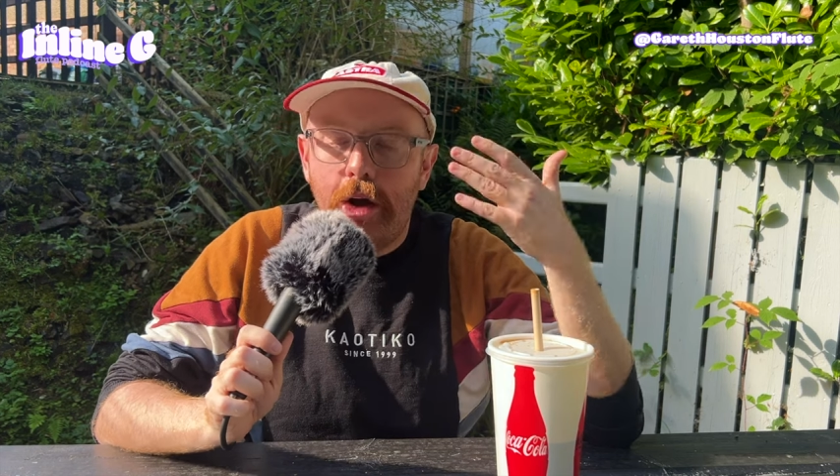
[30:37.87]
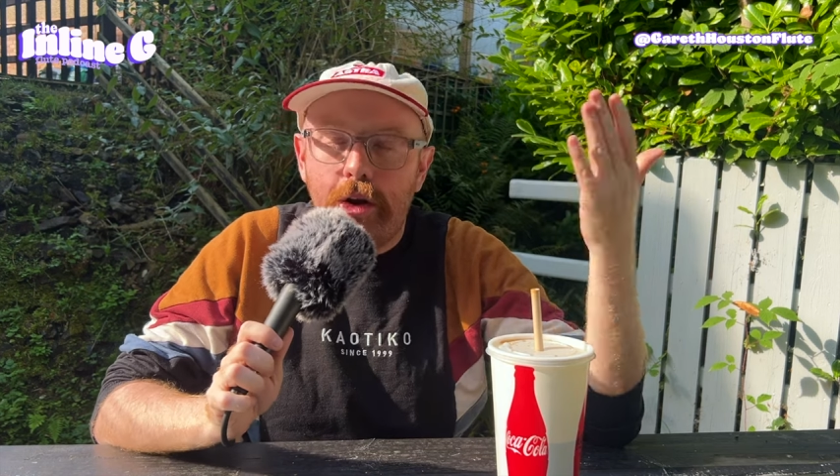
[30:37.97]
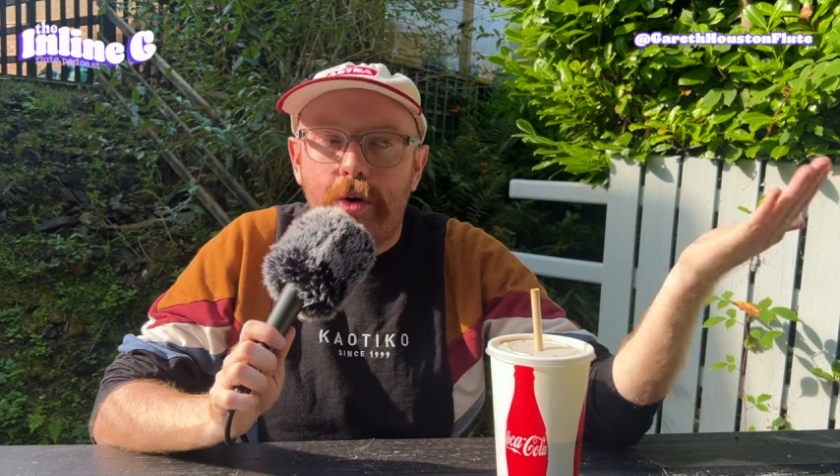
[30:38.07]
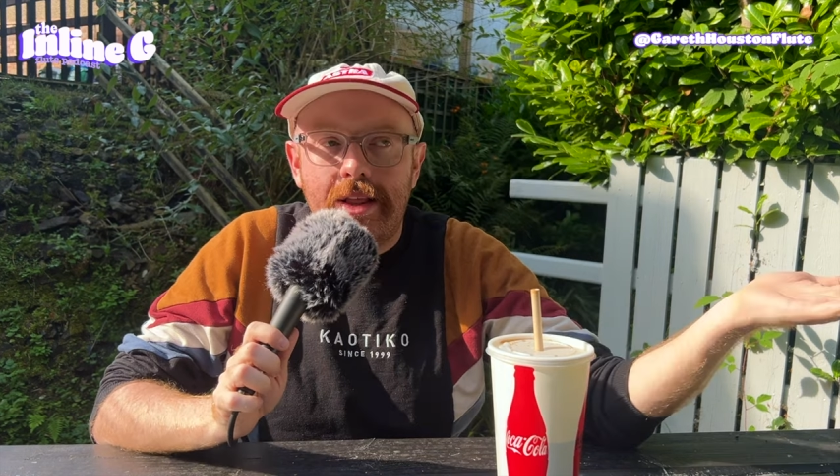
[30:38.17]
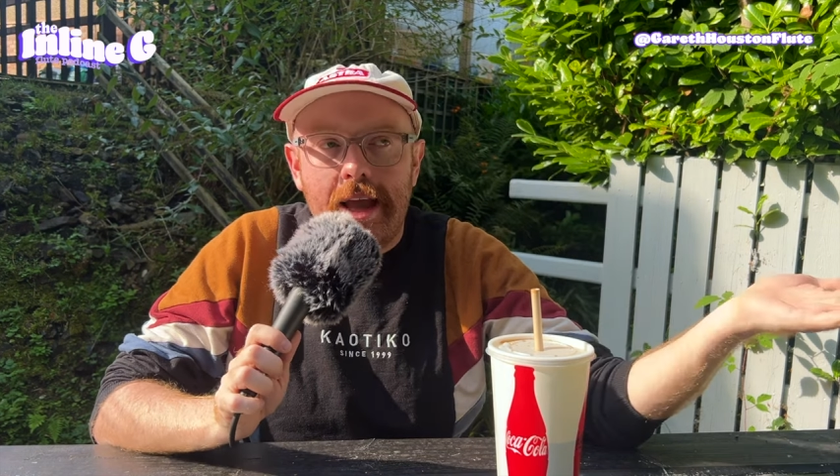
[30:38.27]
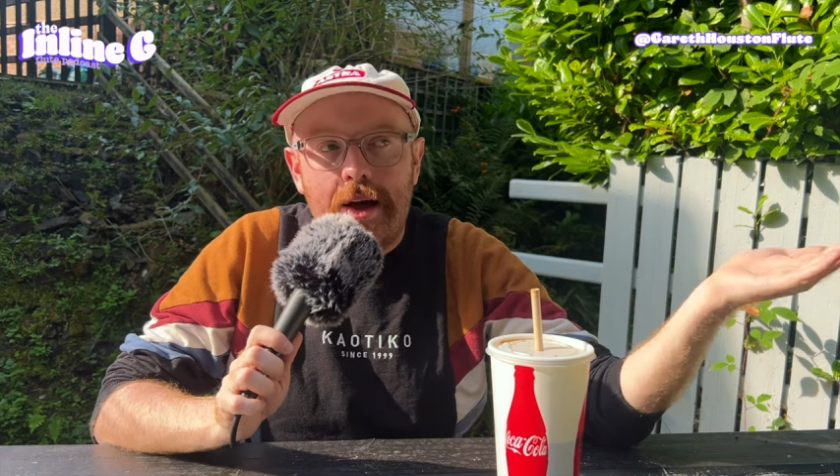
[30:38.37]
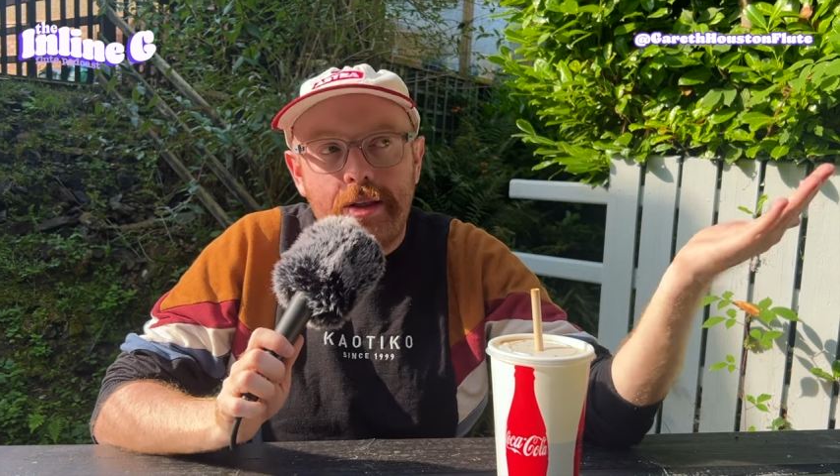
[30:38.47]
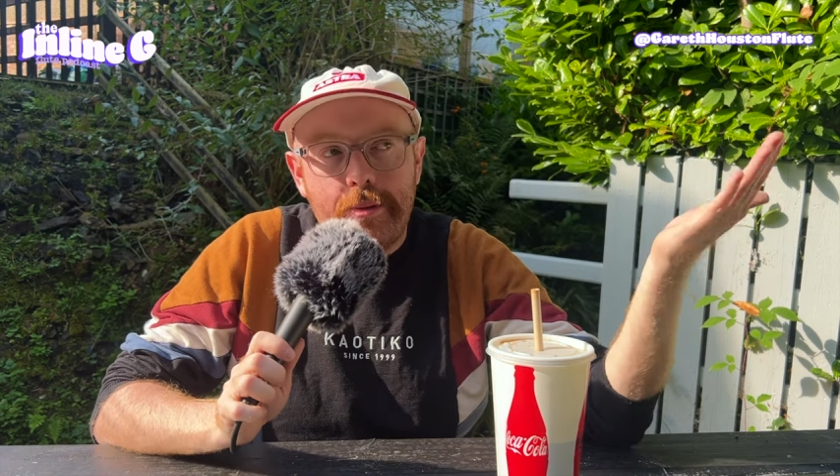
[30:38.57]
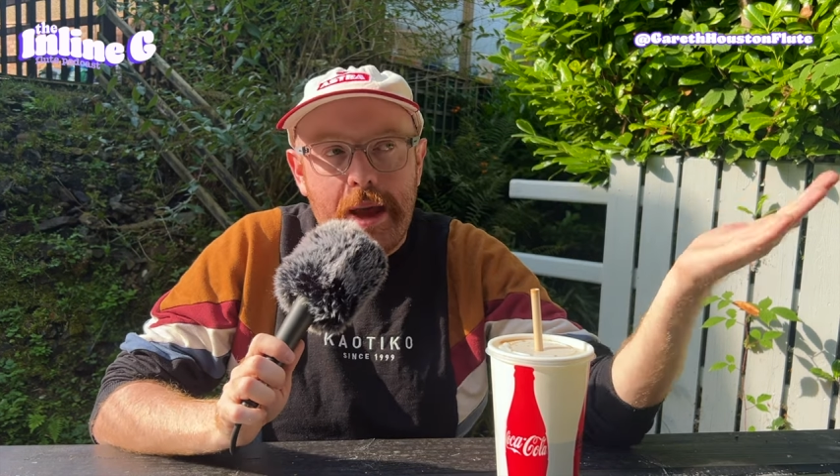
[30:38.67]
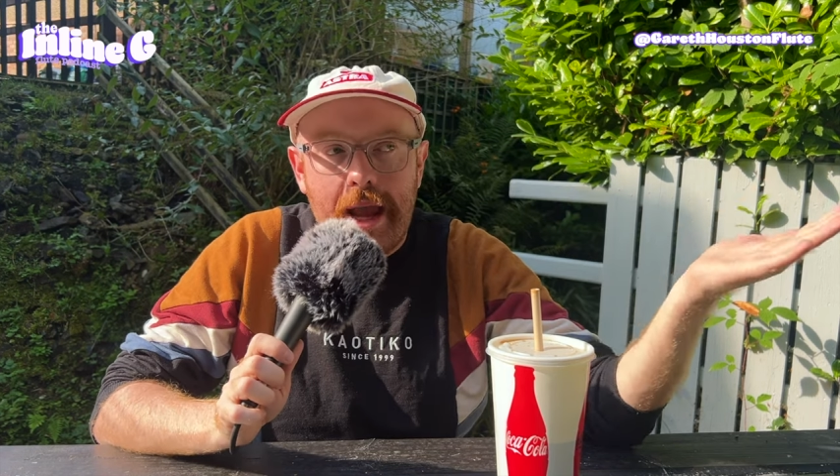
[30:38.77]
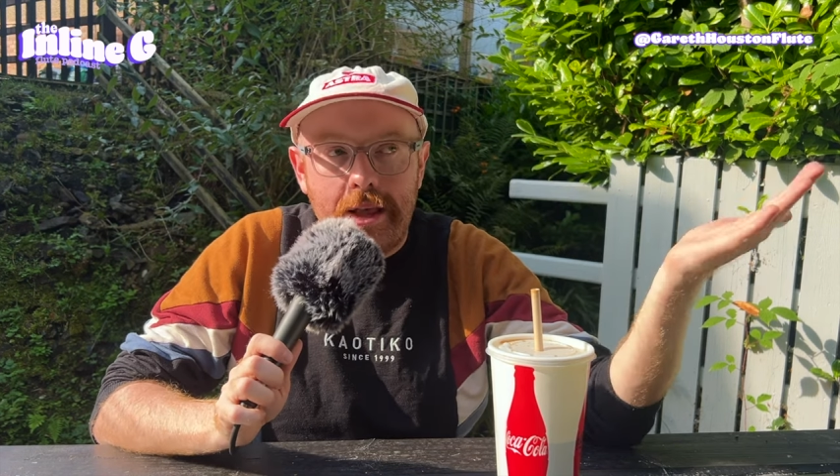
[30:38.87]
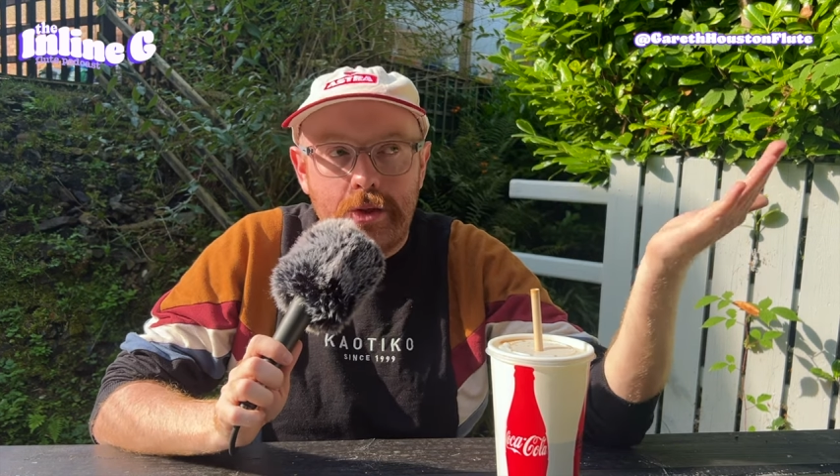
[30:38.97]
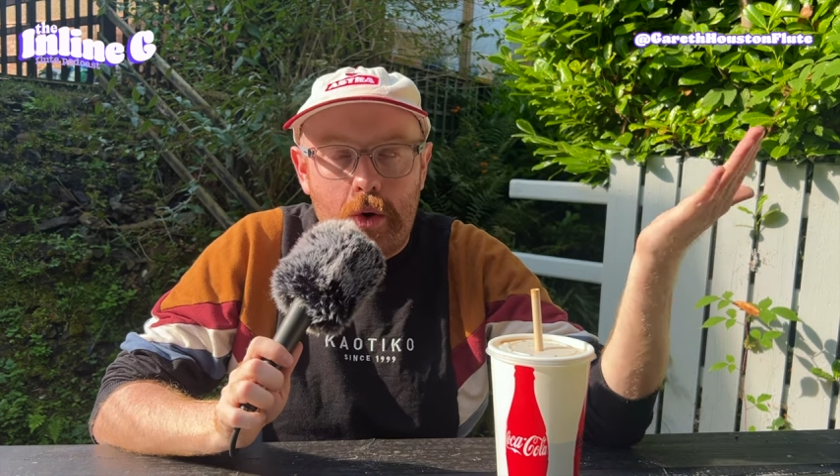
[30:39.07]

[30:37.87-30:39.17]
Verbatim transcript: you're going to tell it depends